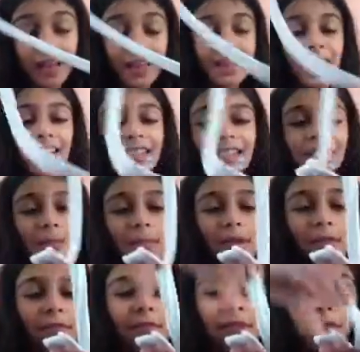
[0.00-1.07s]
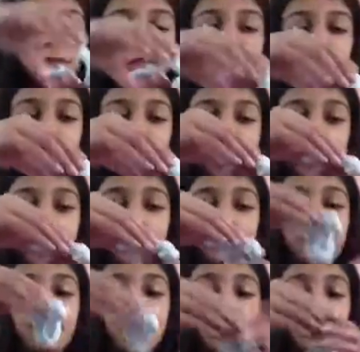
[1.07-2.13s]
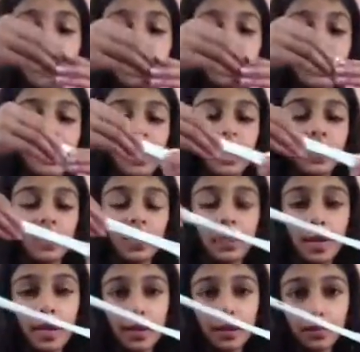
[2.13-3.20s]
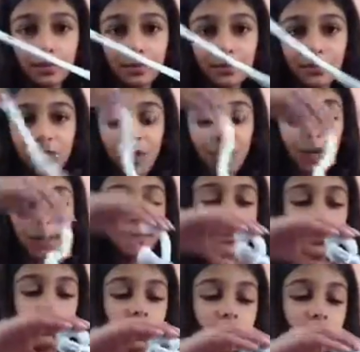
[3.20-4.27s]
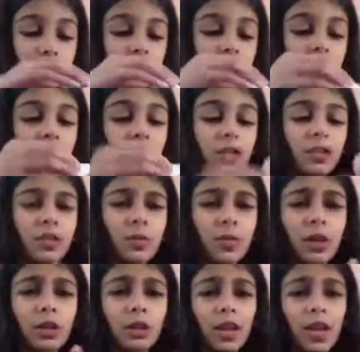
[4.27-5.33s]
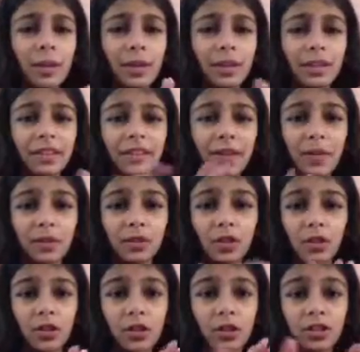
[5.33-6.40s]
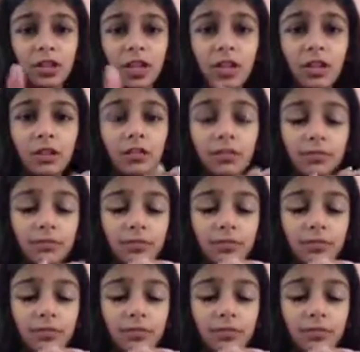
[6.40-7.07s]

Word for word: yeah, it's like my favorite slime that Avery made for me. So if you want to learn how to make this slime, it's on her channel.